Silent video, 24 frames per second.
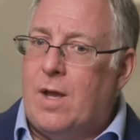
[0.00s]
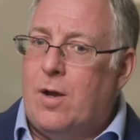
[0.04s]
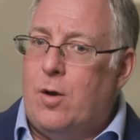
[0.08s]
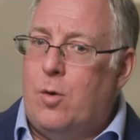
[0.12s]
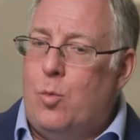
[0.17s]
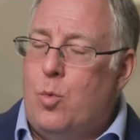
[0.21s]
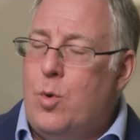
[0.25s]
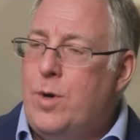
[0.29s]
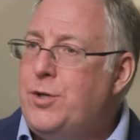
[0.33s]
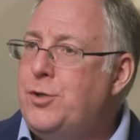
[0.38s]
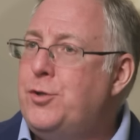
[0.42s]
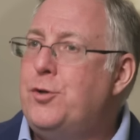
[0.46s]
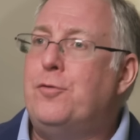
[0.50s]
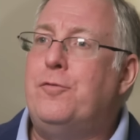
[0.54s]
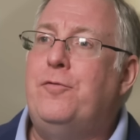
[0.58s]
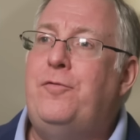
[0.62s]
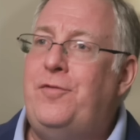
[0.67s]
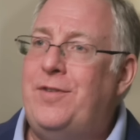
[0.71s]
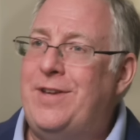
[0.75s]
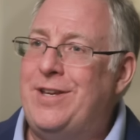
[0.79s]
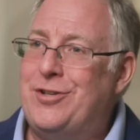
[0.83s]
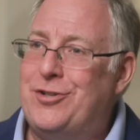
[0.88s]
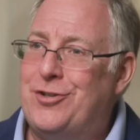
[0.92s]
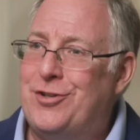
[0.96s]
what's your
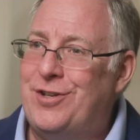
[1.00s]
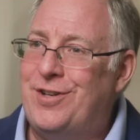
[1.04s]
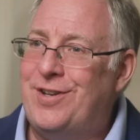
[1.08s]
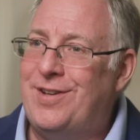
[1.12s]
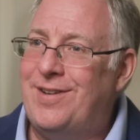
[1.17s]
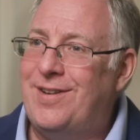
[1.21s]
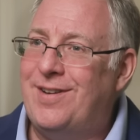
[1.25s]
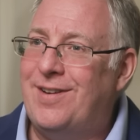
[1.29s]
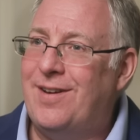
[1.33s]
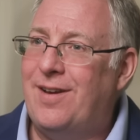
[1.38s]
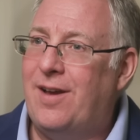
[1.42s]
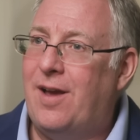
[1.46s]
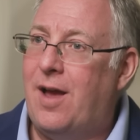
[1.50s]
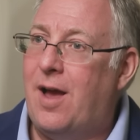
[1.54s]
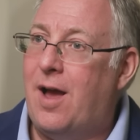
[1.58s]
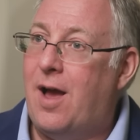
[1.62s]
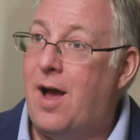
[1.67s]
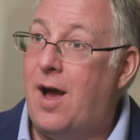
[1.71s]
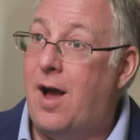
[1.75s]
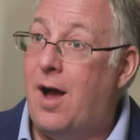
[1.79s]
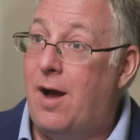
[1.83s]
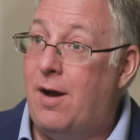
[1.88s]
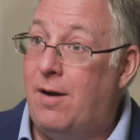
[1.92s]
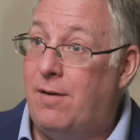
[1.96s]
vision
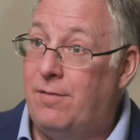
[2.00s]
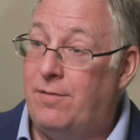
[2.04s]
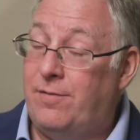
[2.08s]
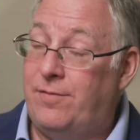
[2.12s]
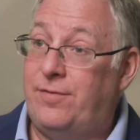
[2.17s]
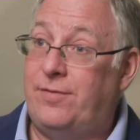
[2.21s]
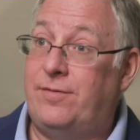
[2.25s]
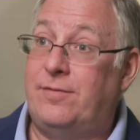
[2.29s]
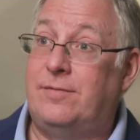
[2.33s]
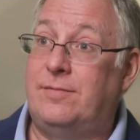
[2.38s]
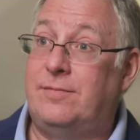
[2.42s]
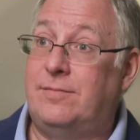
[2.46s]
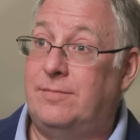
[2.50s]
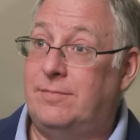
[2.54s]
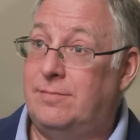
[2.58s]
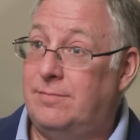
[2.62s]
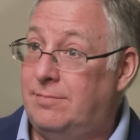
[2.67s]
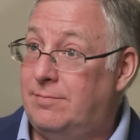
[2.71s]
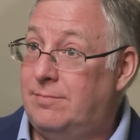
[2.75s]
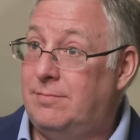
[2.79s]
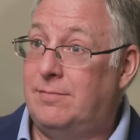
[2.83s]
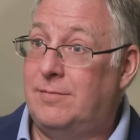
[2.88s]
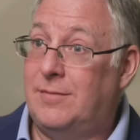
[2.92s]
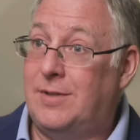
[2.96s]
of
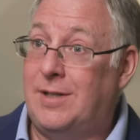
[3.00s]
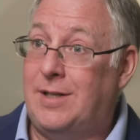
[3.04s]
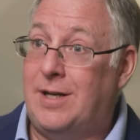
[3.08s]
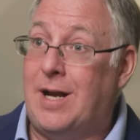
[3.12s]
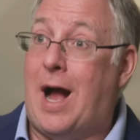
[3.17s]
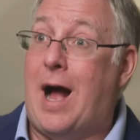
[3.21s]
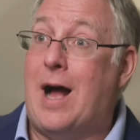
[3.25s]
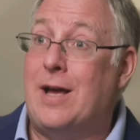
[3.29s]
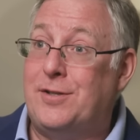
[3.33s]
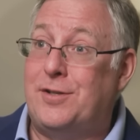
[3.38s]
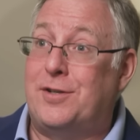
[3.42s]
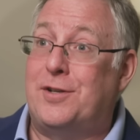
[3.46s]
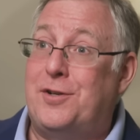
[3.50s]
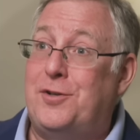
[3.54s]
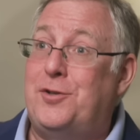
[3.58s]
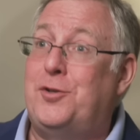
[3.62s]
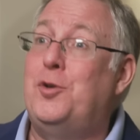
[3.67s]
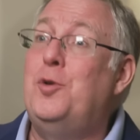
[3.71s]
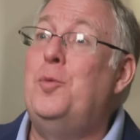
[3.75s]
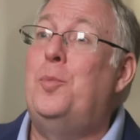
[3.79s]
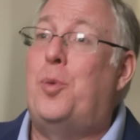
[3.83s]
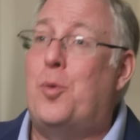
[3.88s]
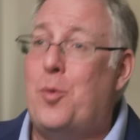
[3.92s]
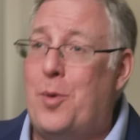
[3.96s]
Gaza
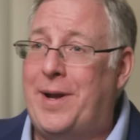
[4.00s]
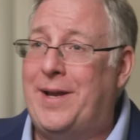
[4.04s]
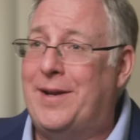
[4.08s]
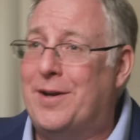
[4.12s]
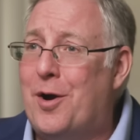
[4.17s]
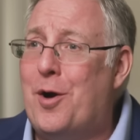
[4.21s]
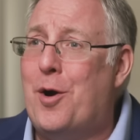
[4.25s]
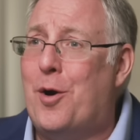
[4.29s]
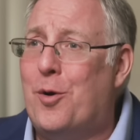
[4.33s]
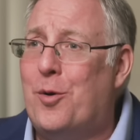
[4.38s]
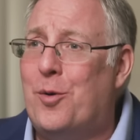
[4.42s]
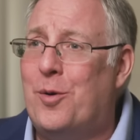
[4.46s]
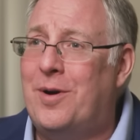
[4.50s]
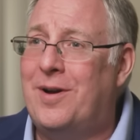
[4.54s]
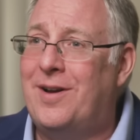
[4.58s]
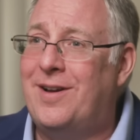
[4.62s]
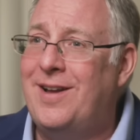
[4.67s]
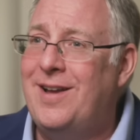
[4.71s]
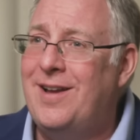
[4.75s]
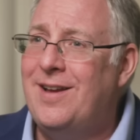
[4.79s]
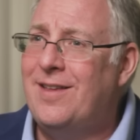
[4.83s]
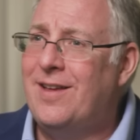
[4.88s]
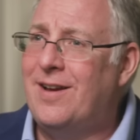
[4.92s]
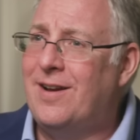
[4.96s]

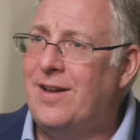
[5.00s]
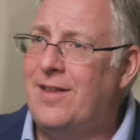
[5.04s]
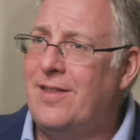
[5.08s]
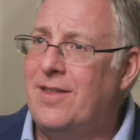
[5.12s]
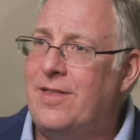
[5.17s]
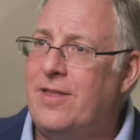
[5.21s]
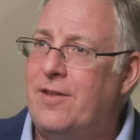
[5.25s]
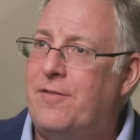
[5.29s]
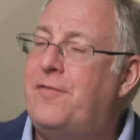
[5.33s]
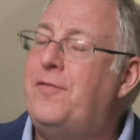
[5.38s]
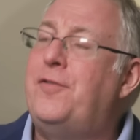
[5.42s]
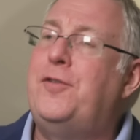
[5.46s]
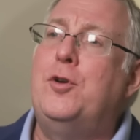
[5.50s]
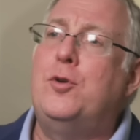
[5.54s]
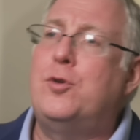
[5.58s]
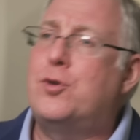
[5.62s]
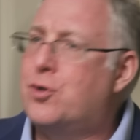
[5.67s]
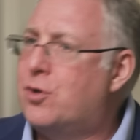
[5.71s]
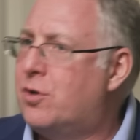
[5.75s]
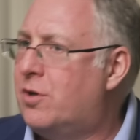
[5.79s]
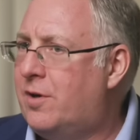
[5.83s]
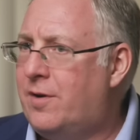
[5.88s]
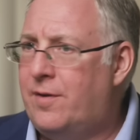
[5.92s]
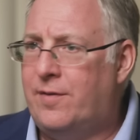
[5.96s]
2.0, the
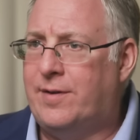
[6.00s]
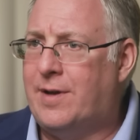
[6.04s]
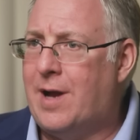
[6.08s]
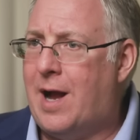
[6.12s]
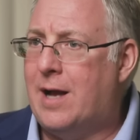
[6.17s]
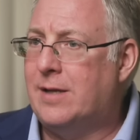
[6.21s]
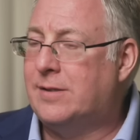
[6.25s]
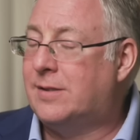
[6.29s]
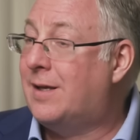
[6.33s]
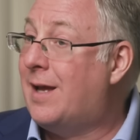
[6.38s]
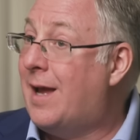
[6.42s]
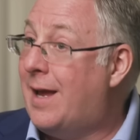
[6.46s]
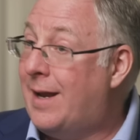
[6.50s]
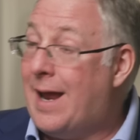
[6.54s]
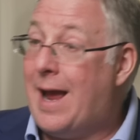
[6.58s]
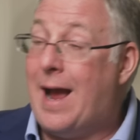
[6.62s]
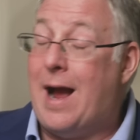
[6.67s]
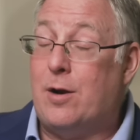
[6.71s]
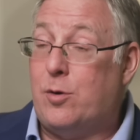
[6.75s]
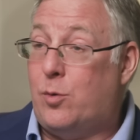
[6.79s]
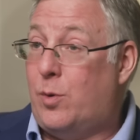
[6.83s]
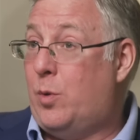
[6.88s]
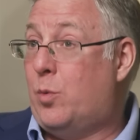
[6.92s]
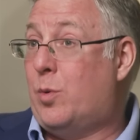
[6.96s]
future of Gaza, and
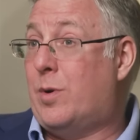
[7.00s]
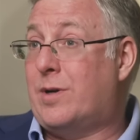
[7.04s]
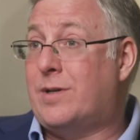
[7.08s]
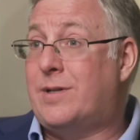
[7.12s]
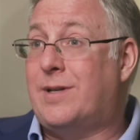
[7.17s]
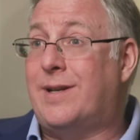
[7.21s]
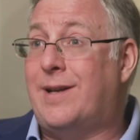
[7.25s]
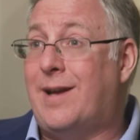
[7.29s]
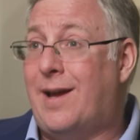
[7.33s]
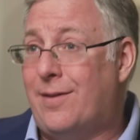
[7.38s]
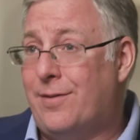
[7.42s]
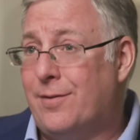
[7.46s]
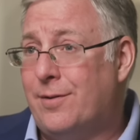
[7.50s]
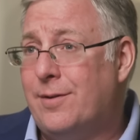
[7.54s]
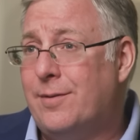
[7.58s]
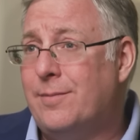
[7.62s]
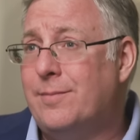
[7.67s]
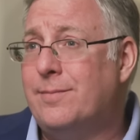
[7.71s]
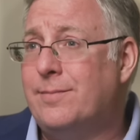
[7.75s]
how do we work together?